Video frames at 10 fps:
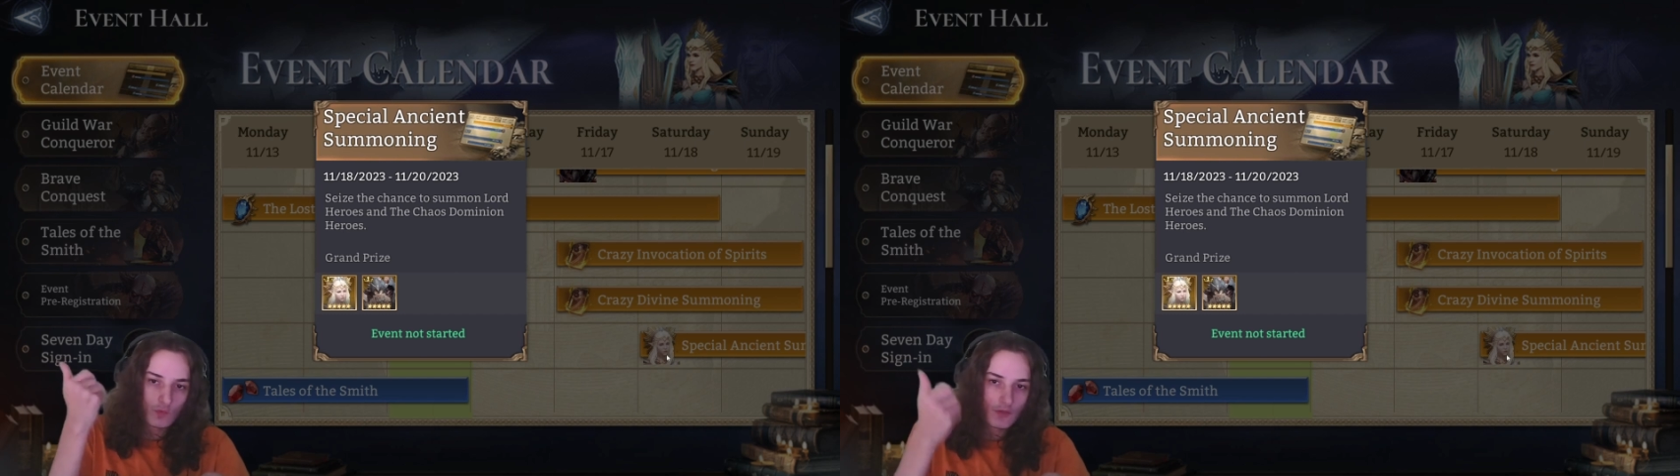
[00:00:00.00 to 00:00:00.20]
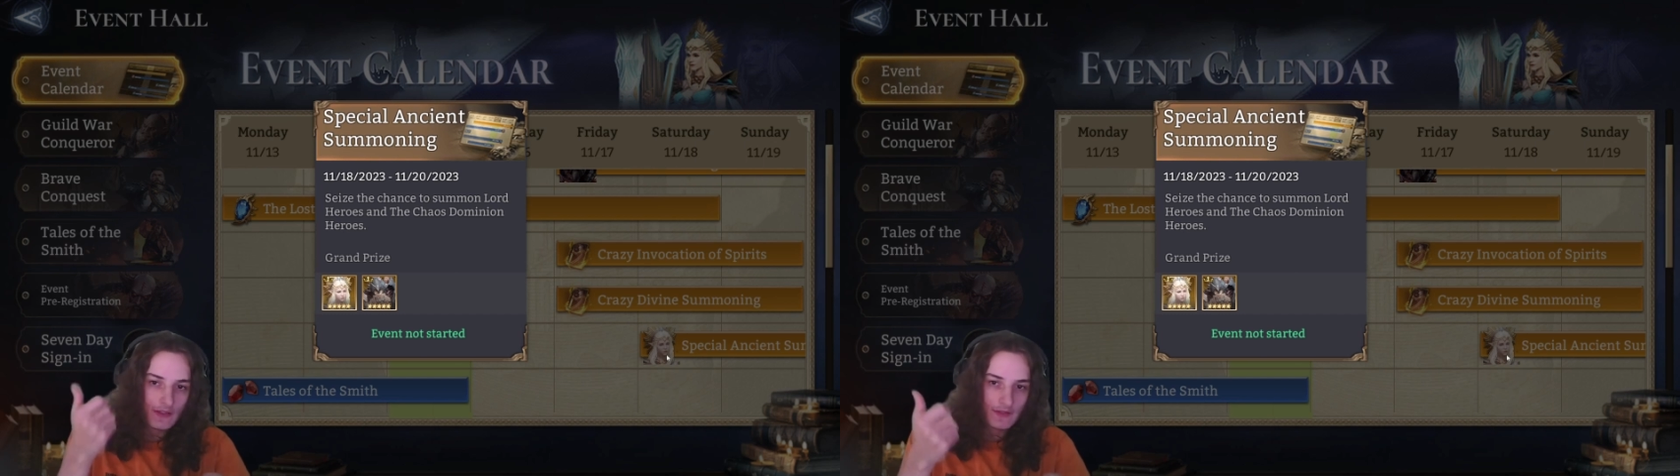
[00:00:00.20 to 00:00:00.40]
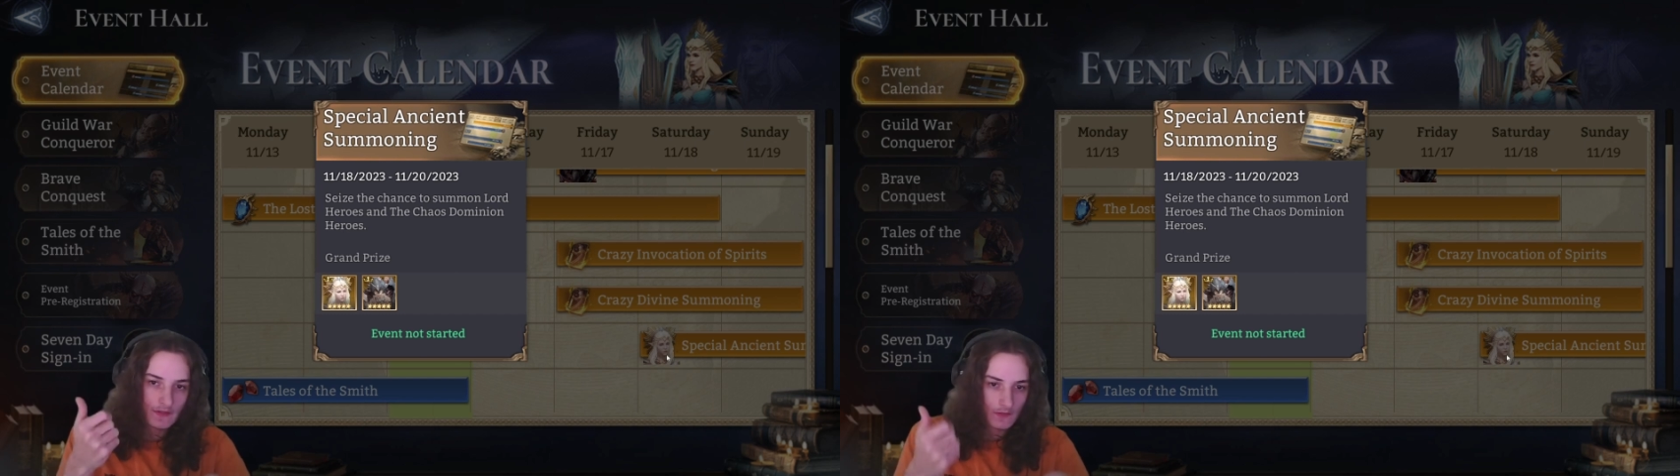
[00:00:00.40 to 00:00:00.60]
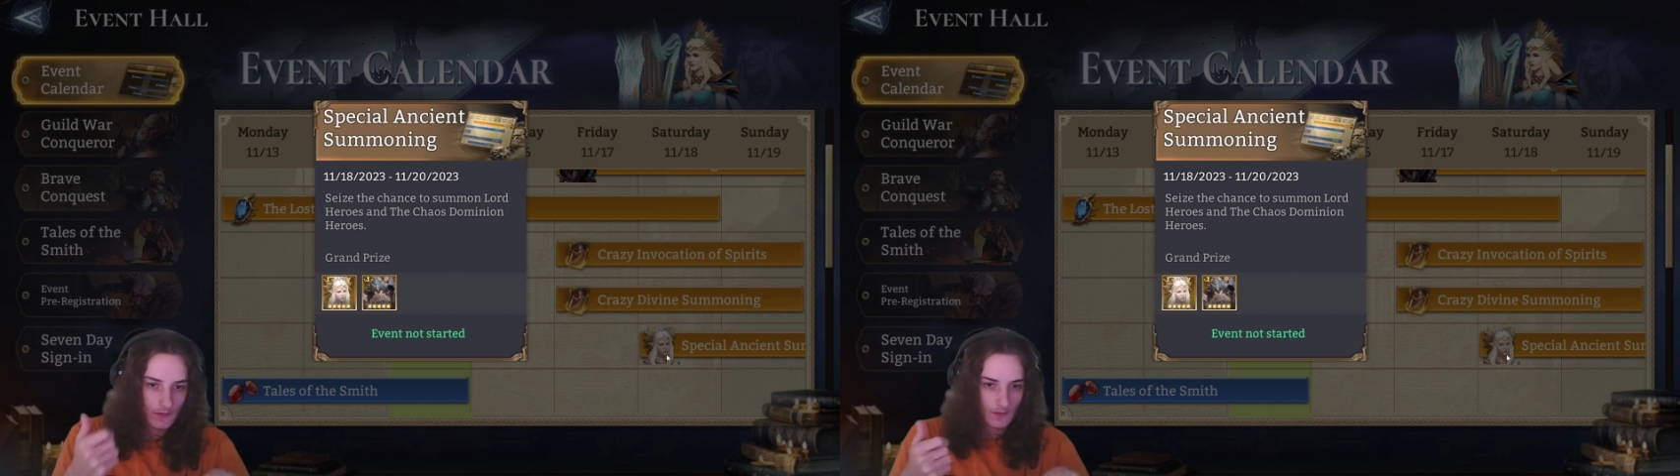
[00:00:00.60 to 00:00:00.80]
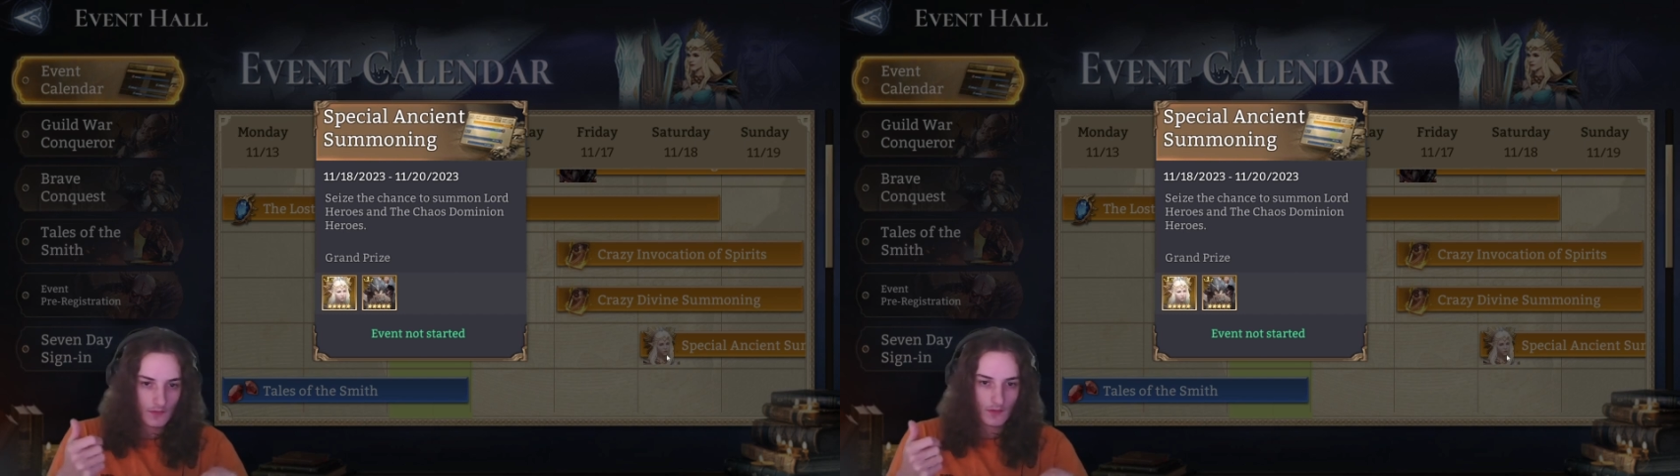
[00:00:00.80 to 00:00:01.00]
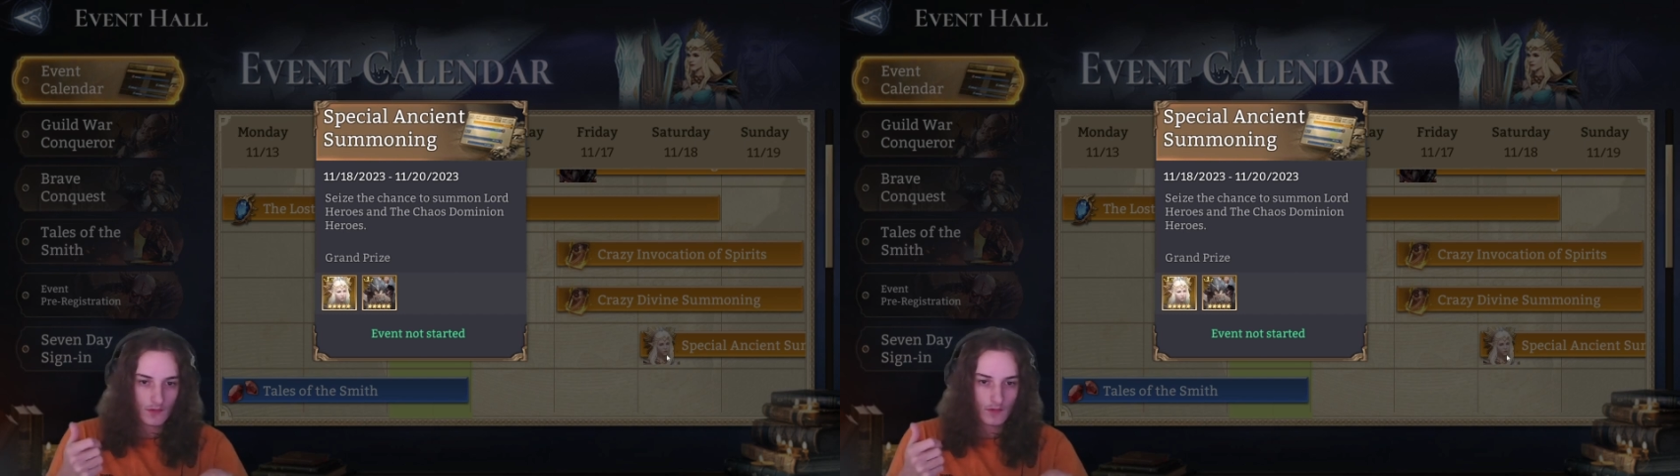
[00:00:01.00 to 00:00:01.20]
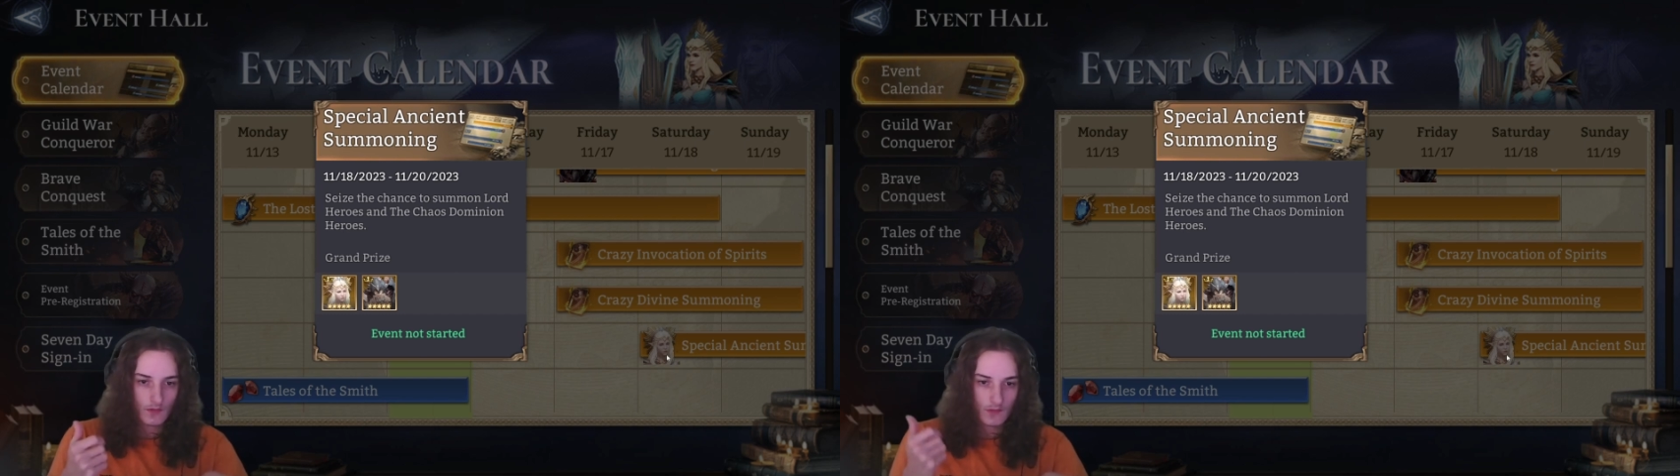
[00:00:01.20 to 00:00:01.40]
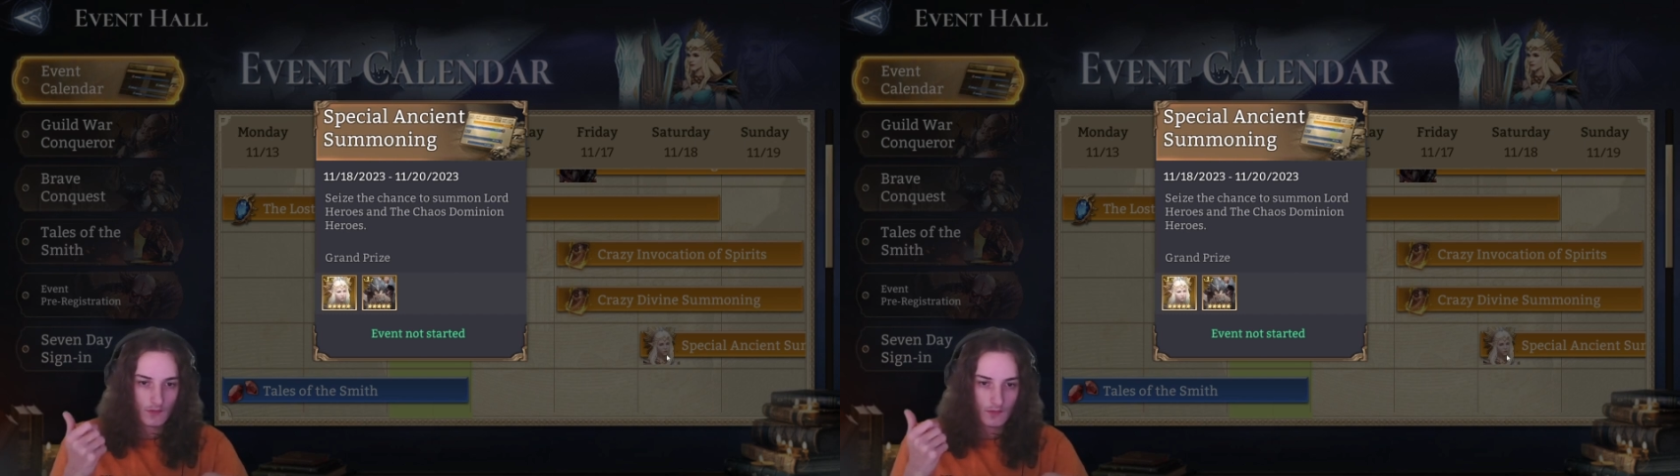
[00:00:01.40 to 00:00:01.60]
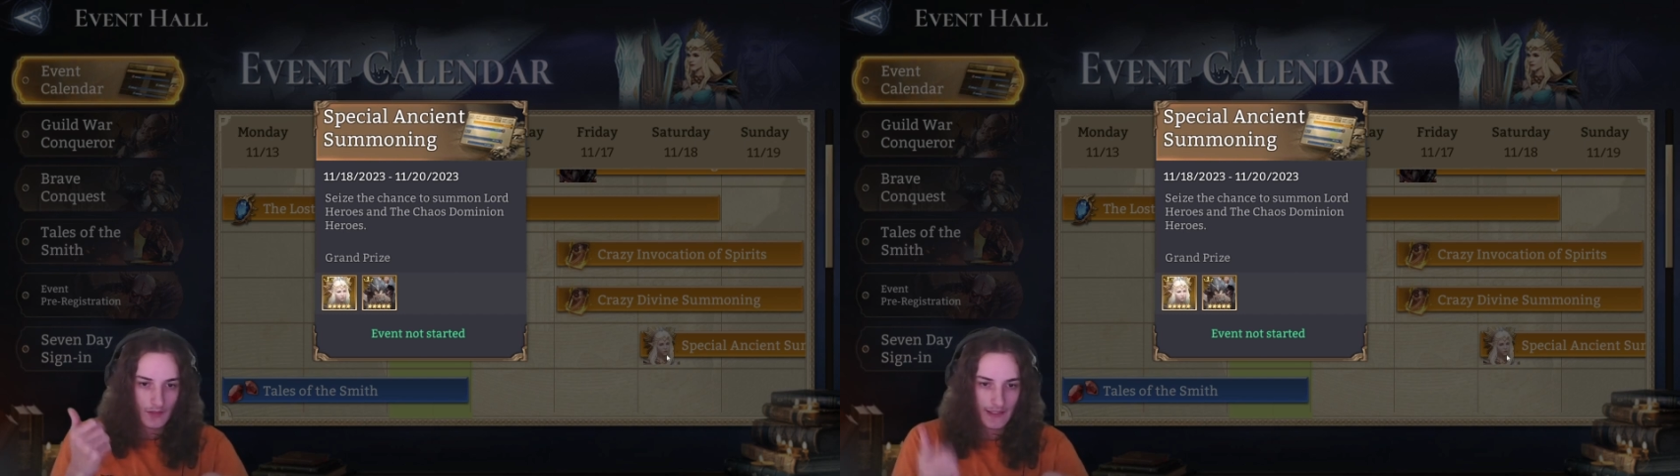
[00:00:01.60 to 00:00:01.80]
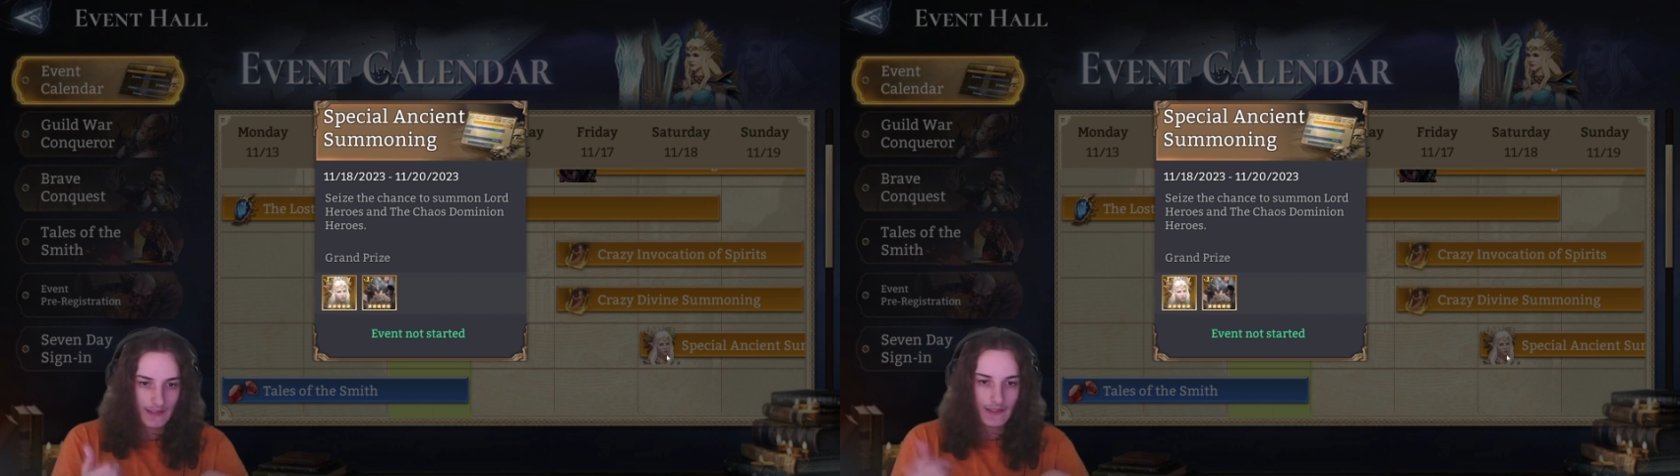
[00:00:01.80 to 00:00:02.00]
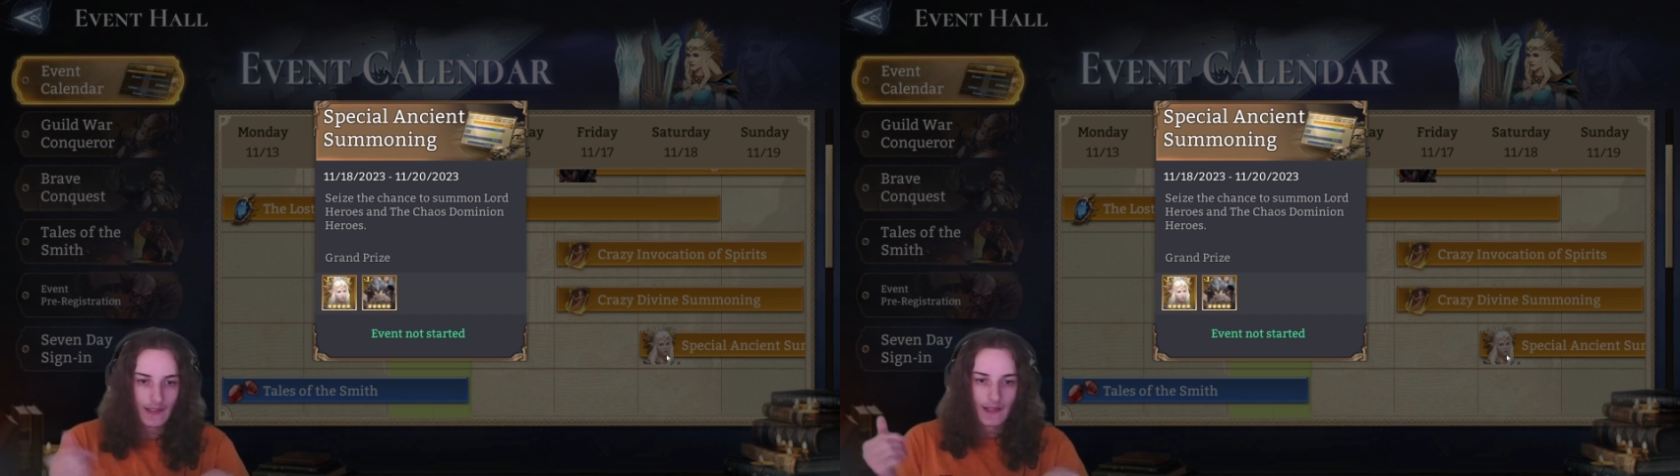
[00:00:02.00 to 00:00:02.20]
reason, right?